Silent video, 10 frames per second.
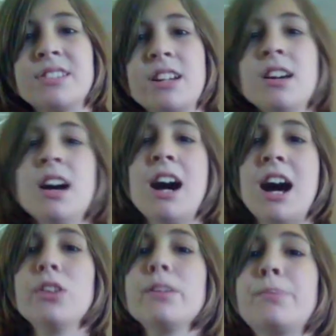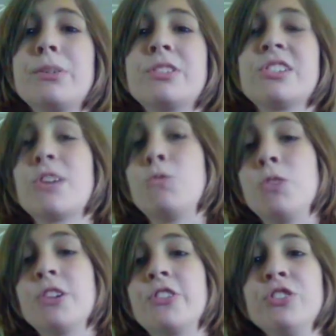Like I only purchased like
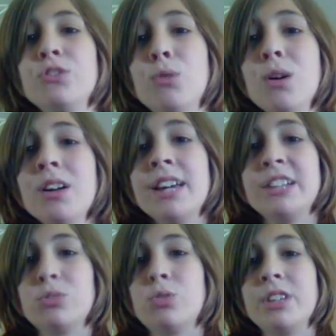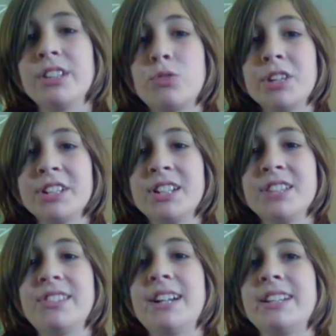one or two in the
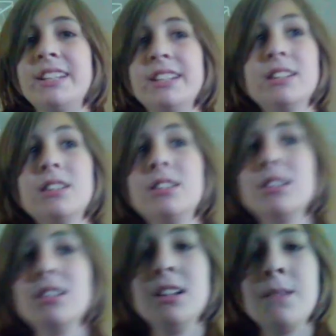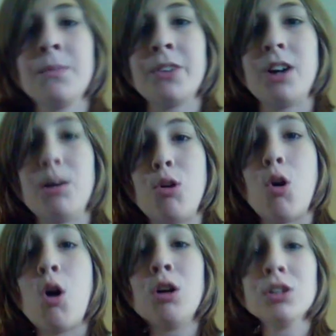2010s decade.
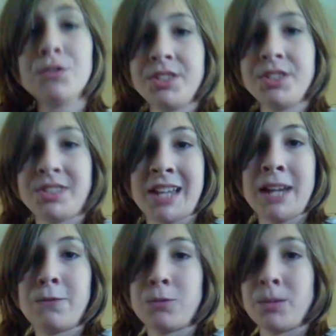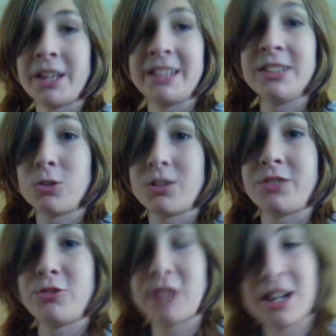All of these came from like the early
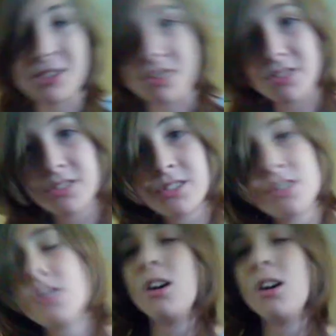2000s.